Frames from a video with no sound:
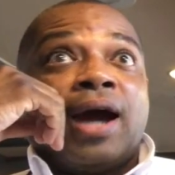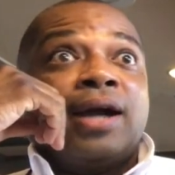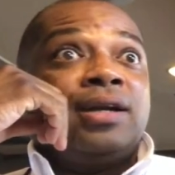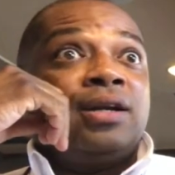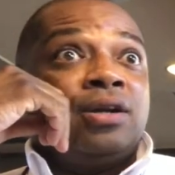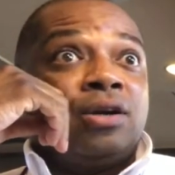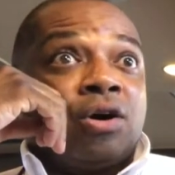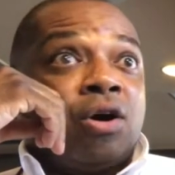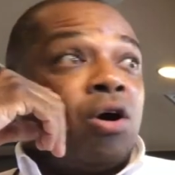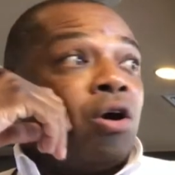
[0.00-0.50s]
I
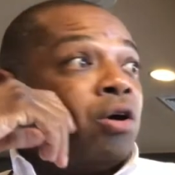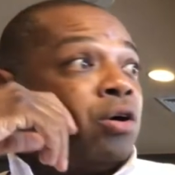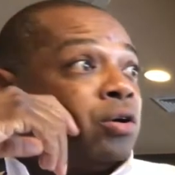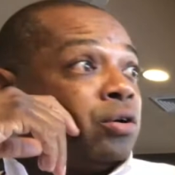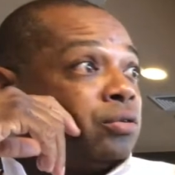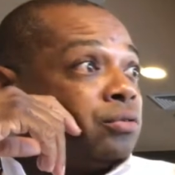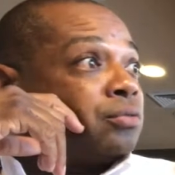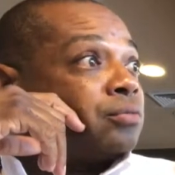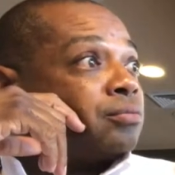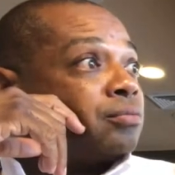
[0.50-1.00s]
need to call
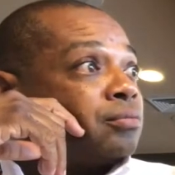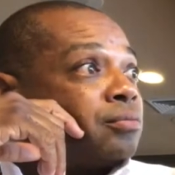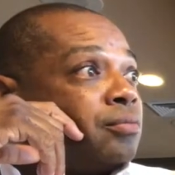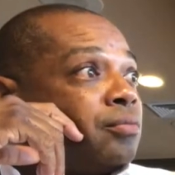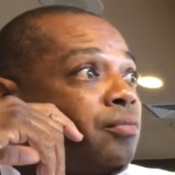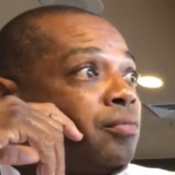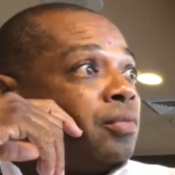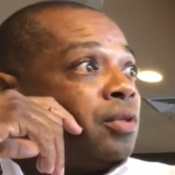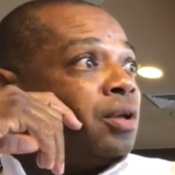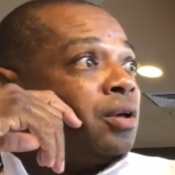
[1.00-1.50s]
her.
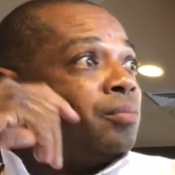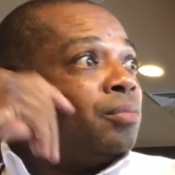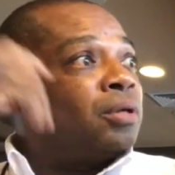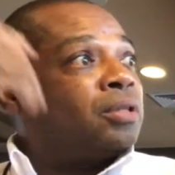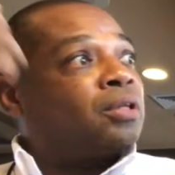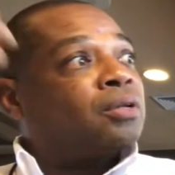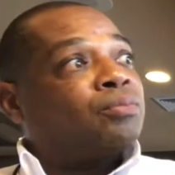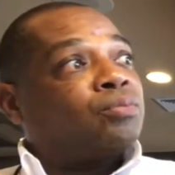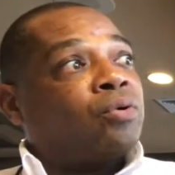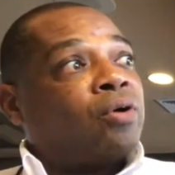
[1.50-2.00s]

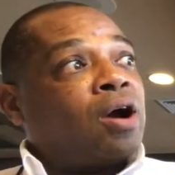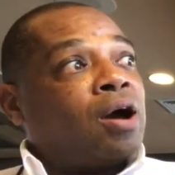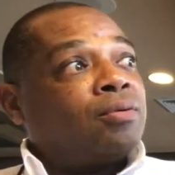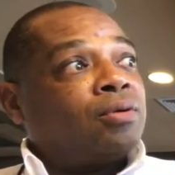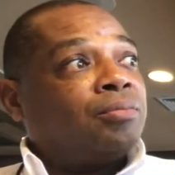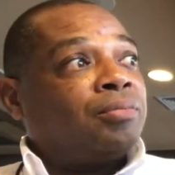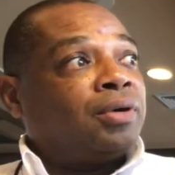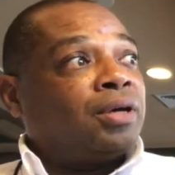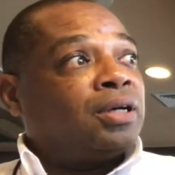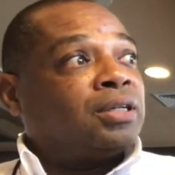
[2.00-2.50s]
But the
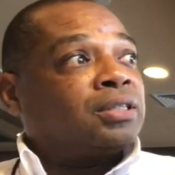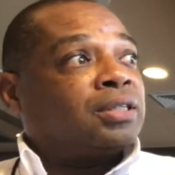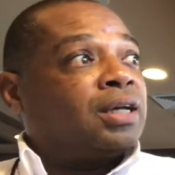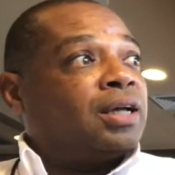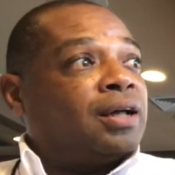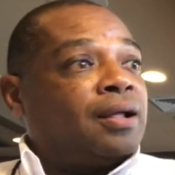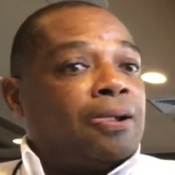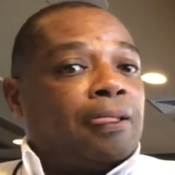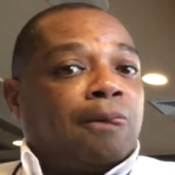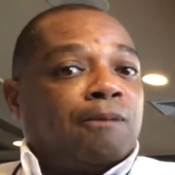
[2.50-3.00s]
problem is
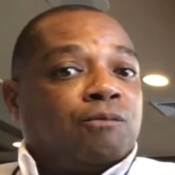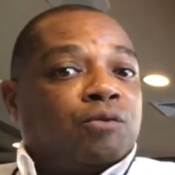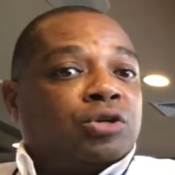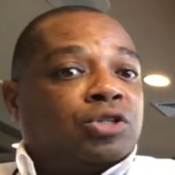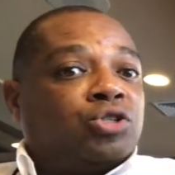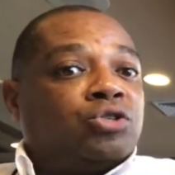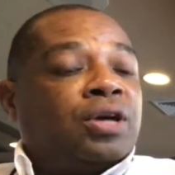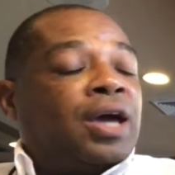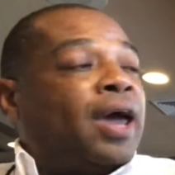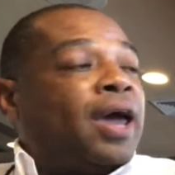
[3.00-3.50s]

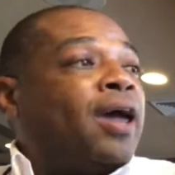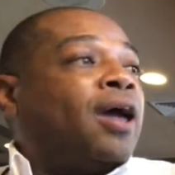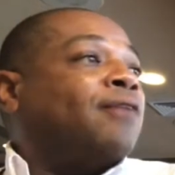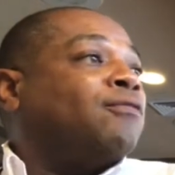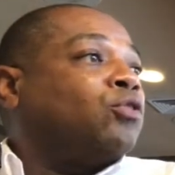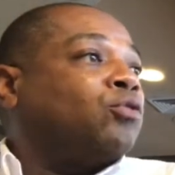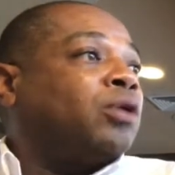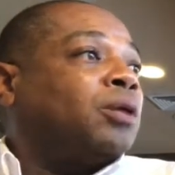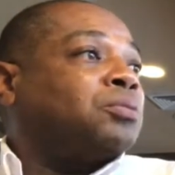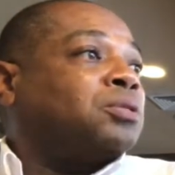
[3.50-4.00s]
once you have
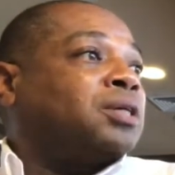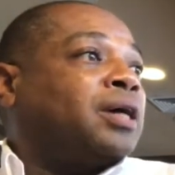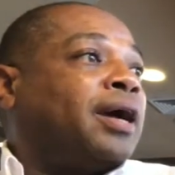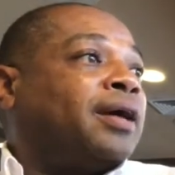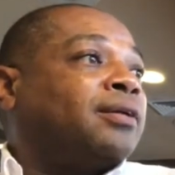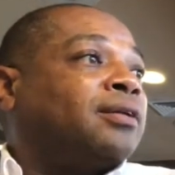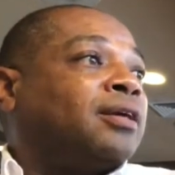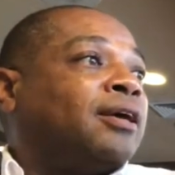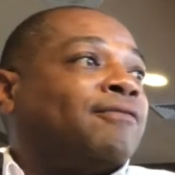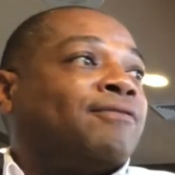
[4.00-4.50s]
a
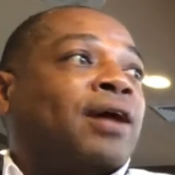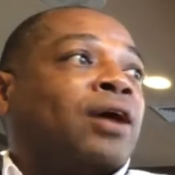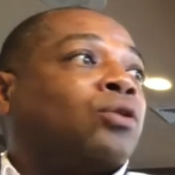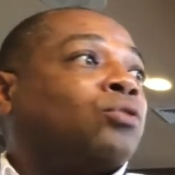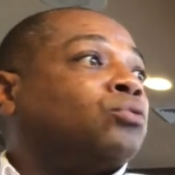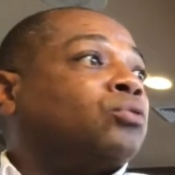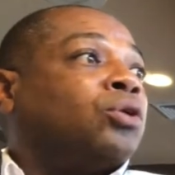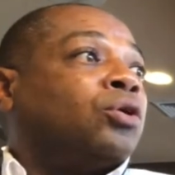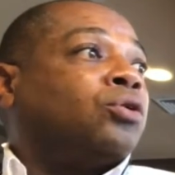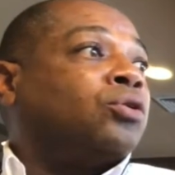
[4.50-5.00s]
website, if I
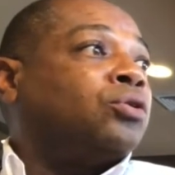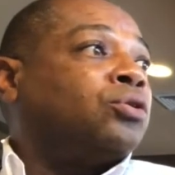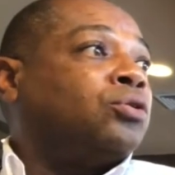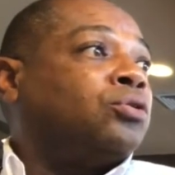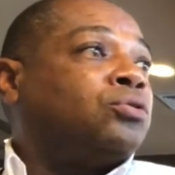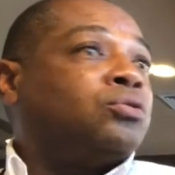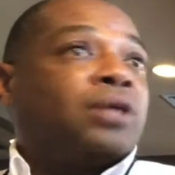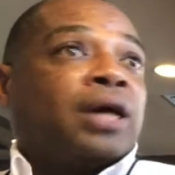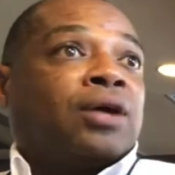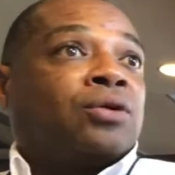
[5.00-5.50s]
don't know
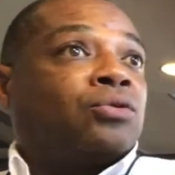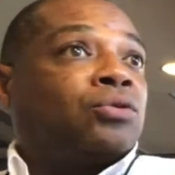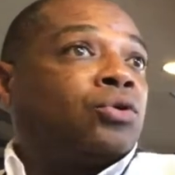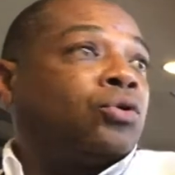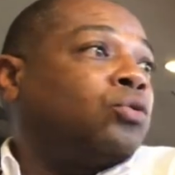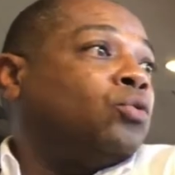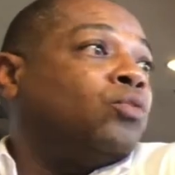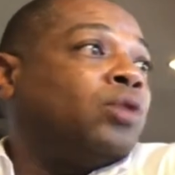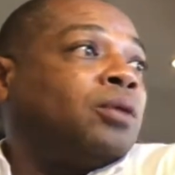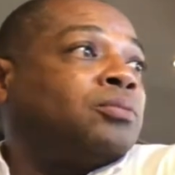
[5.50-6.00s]
you, I don't know
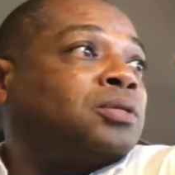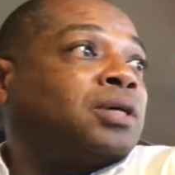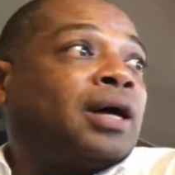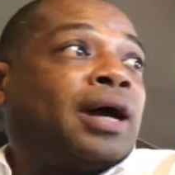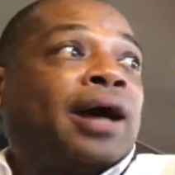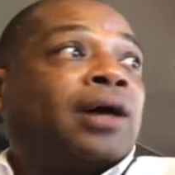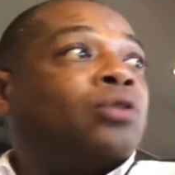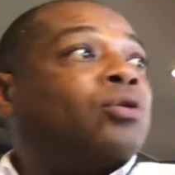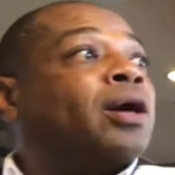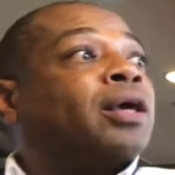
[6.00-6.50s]
the website,
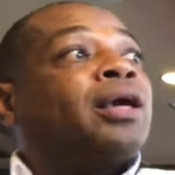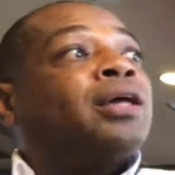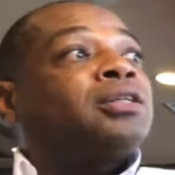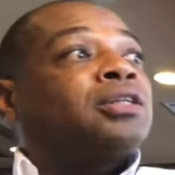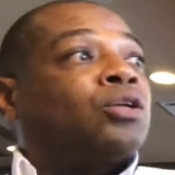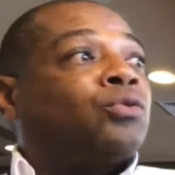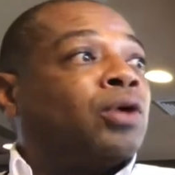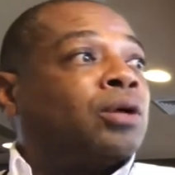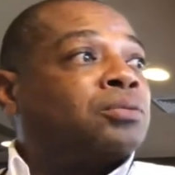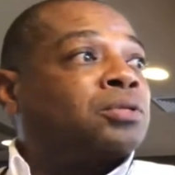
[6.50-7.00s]
how do I get
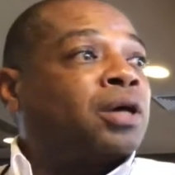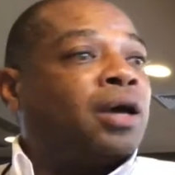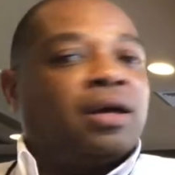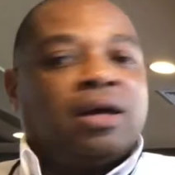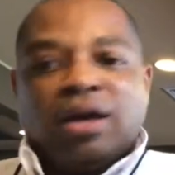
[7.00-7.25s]
to the website?